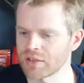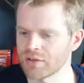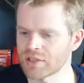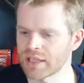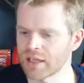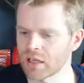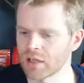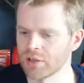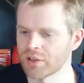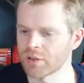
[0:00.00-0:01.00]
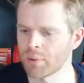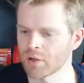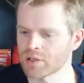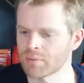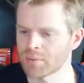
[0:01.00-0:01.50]
use the included
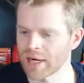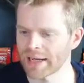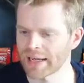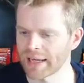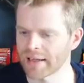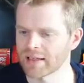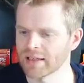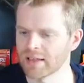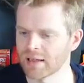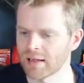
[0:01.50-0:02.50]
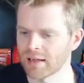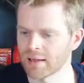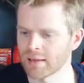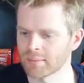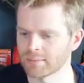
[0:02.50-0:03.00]
bottom bracket
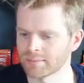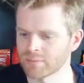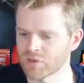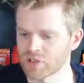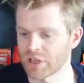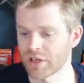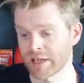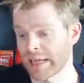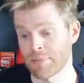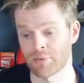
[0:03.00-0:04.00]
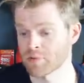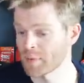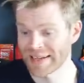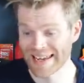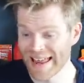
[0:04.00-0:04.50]
to keep from
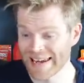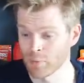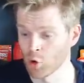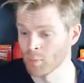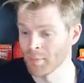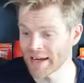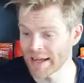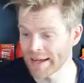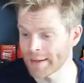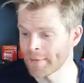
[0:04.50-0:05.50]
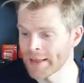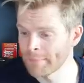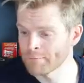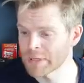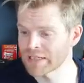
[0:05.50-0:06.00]
spending any more money.
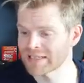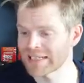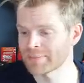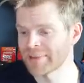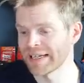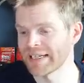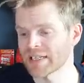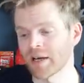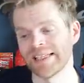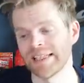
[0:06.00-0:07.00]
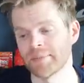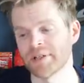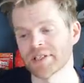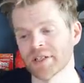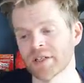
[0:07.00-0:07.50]
But does this mean he's only
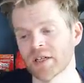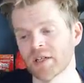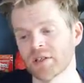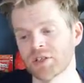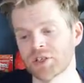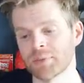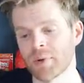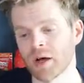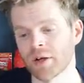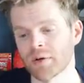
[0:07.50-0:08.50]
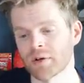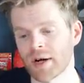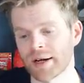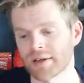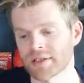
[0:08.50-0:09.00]
limited to Shimano
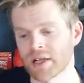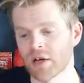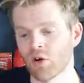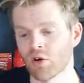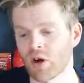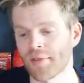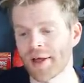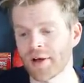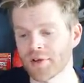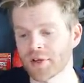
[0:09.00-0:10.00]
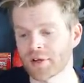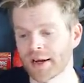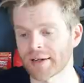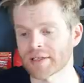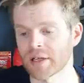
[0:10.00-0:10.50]
cranks, or are there other
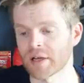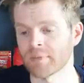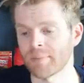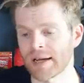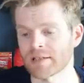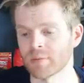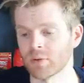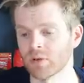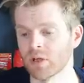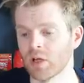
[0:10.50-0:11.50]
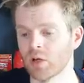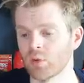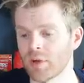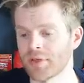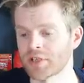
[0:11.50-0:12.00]
cranks that are compatible
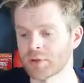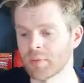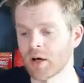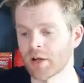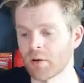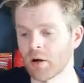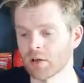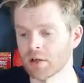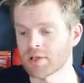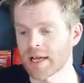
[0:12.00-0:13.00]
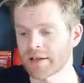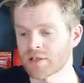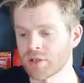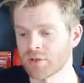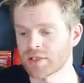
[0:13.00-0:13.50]
with the Shimano
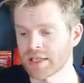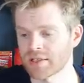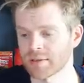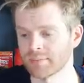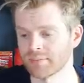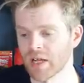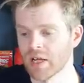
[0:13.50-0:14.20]
Holotech 2 system?